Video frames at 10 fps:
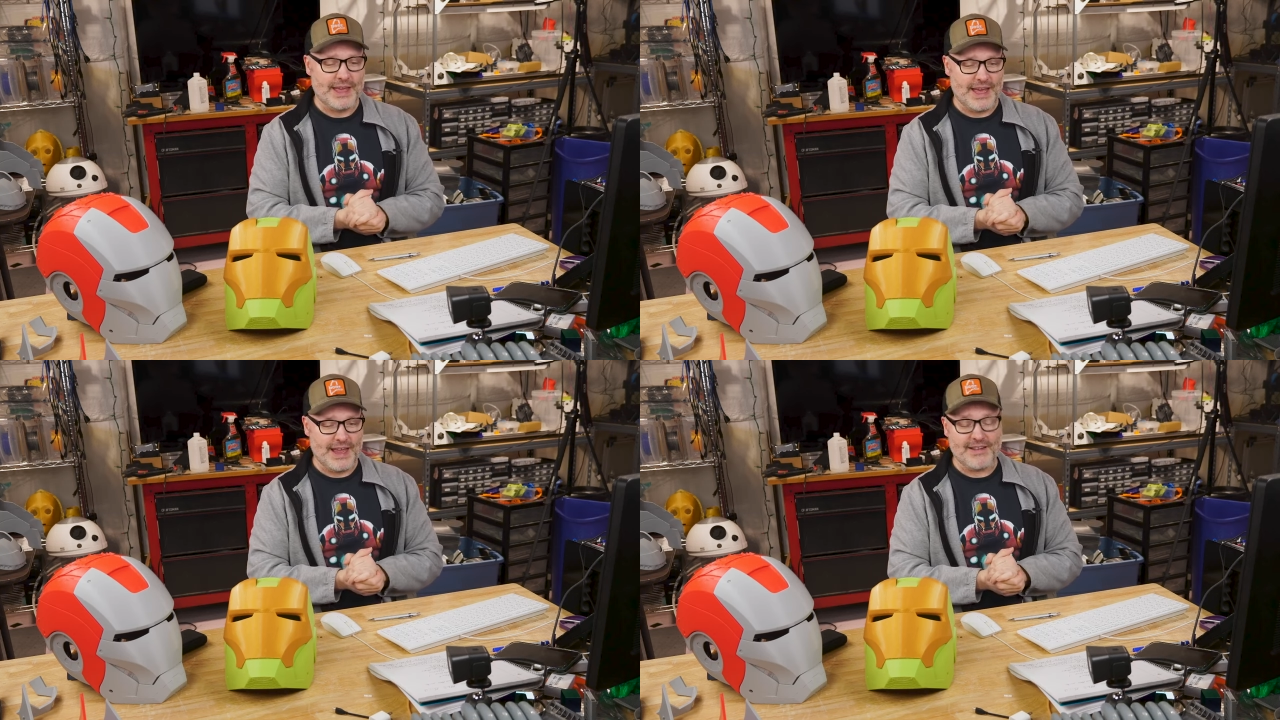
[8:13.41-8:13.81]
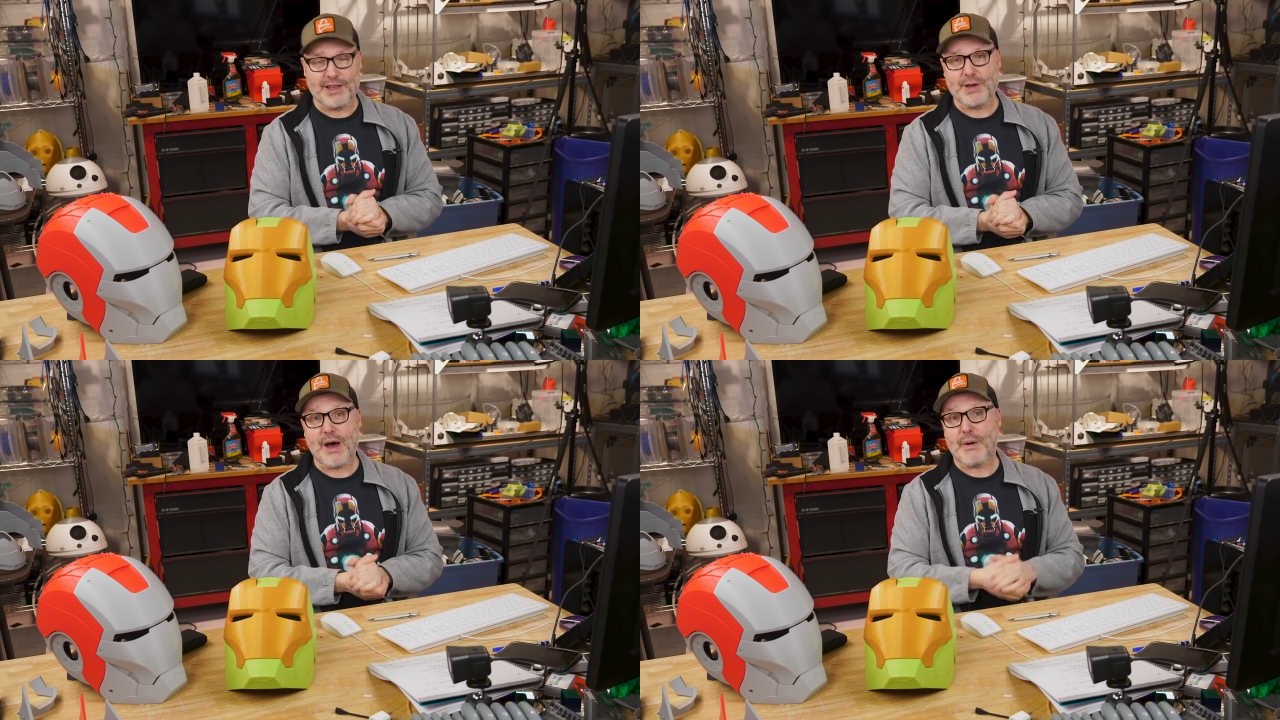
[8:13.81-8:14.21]
and
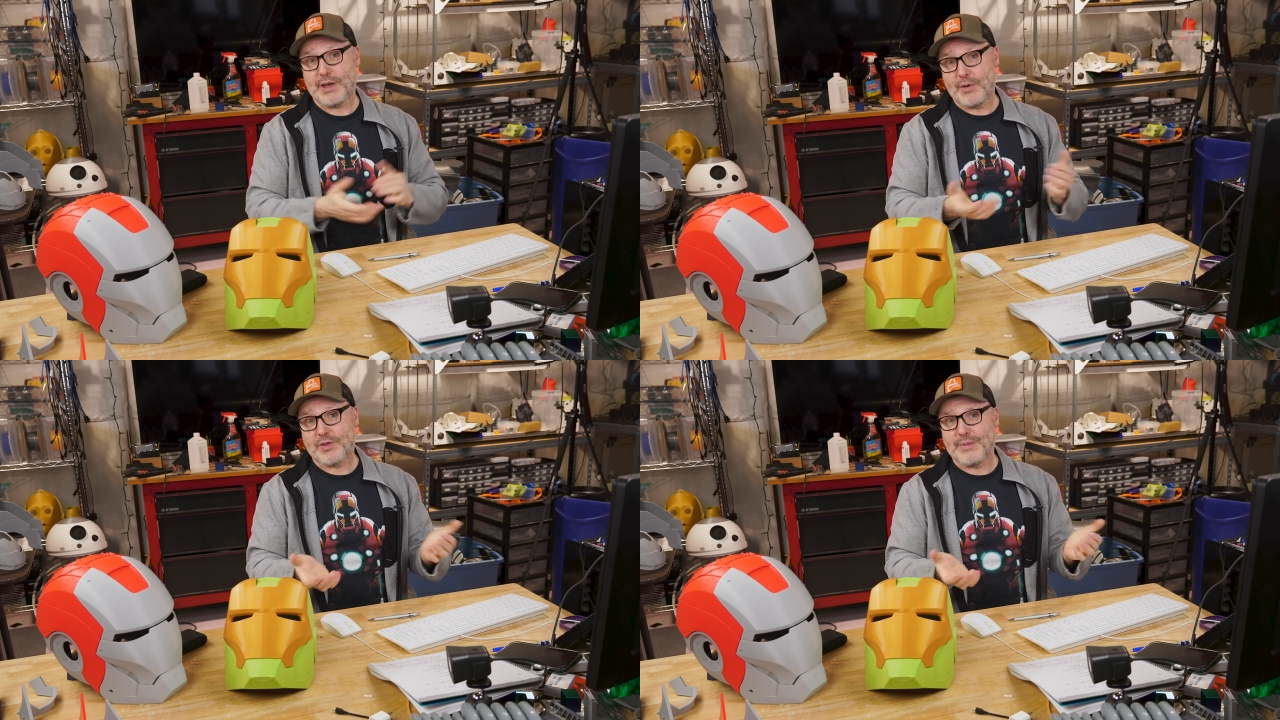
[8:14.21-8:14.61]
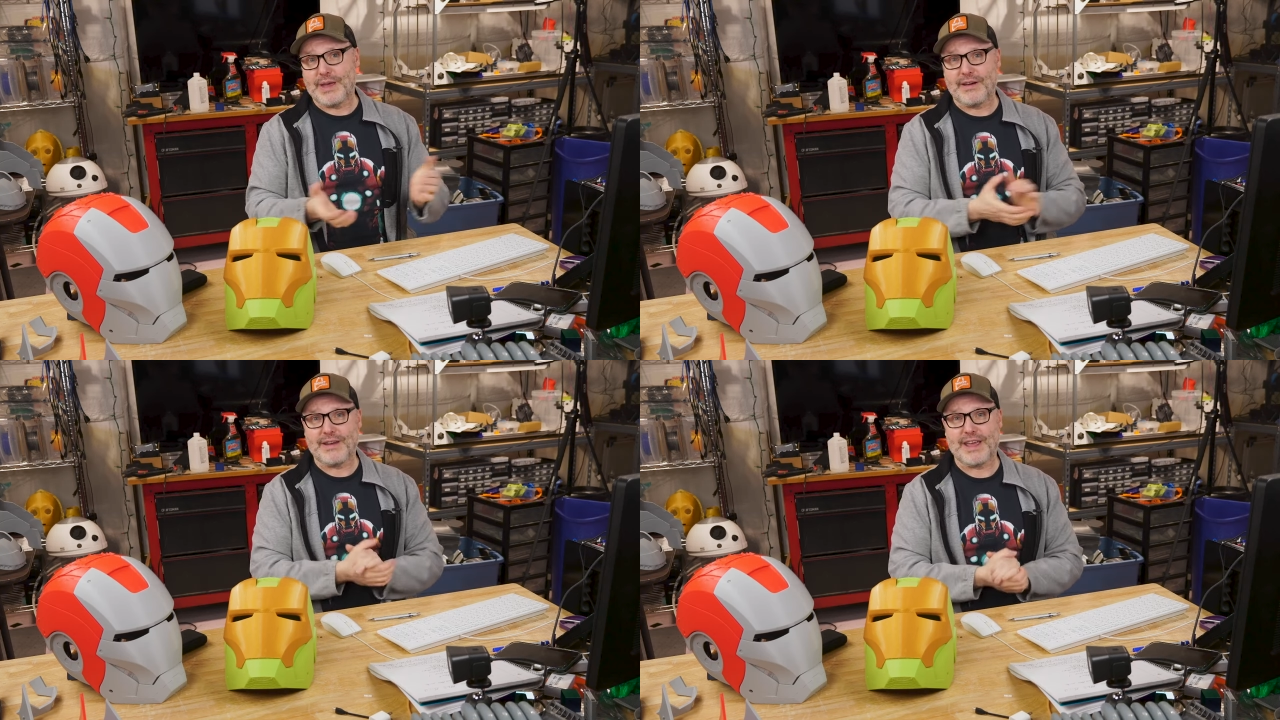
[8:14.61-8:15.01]
tell you how I use them
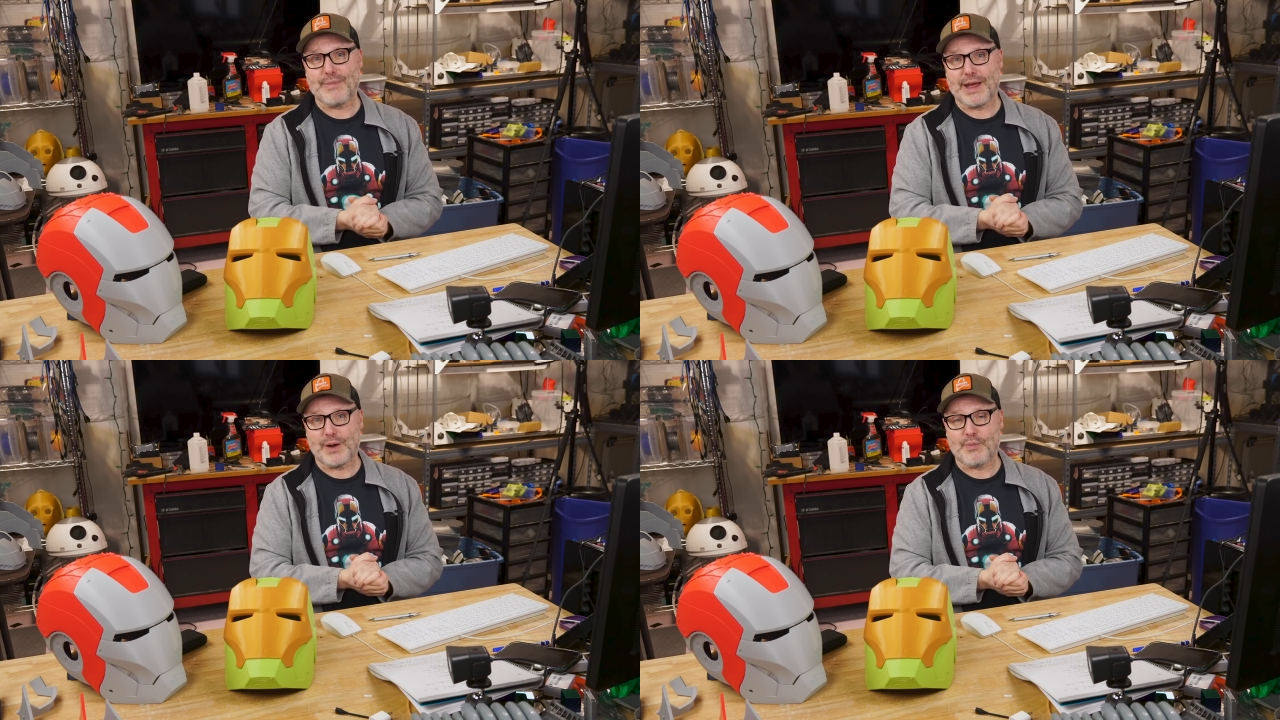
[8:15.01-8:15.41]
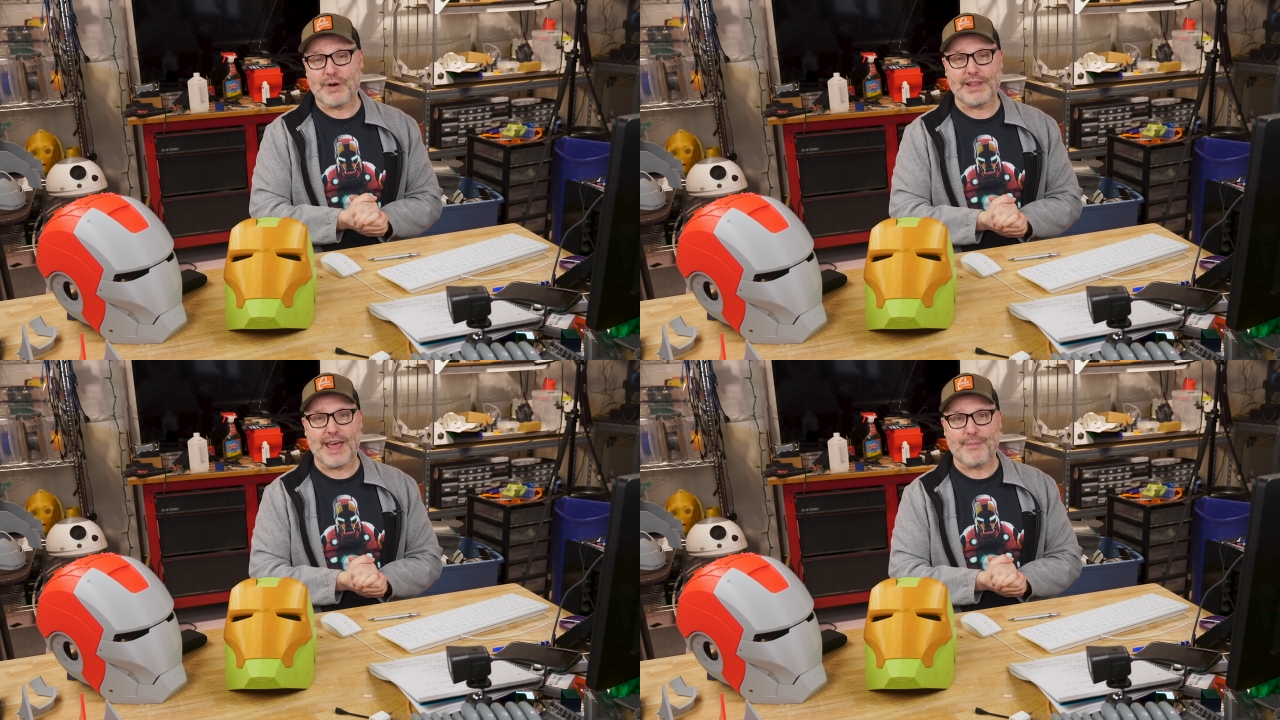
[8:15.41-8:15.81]
here in my little
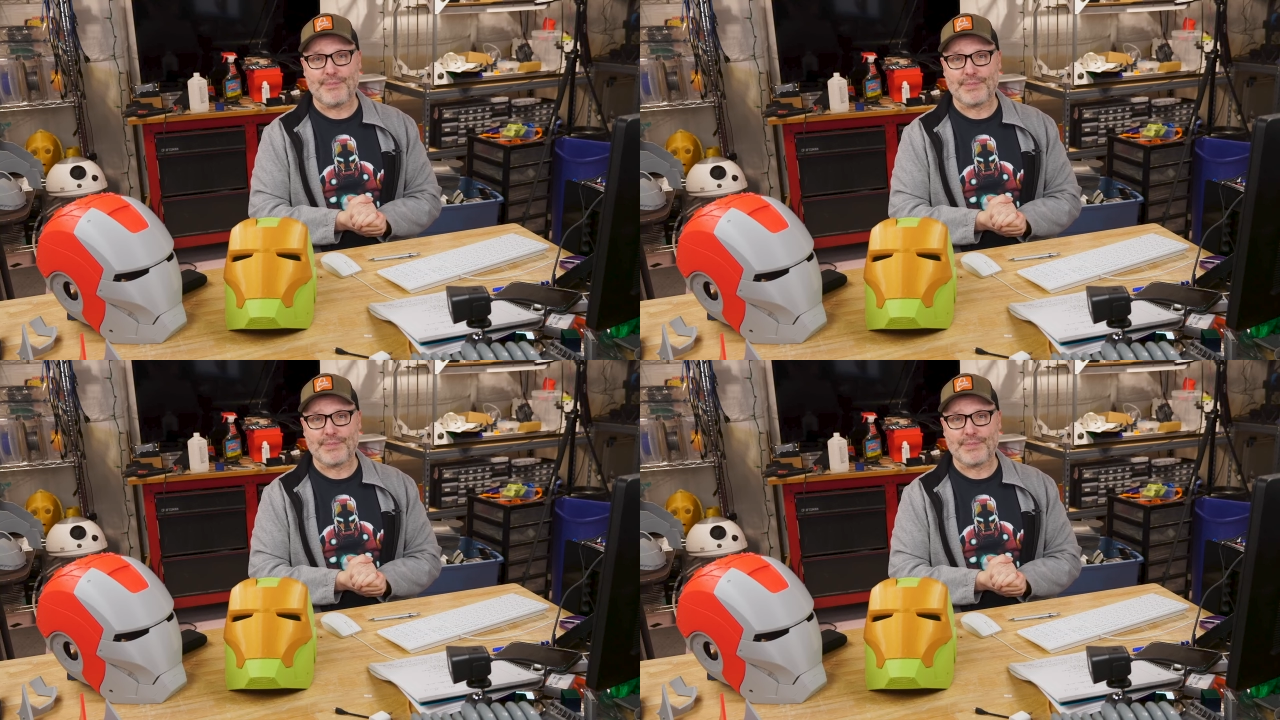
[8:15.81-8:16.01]
print lab.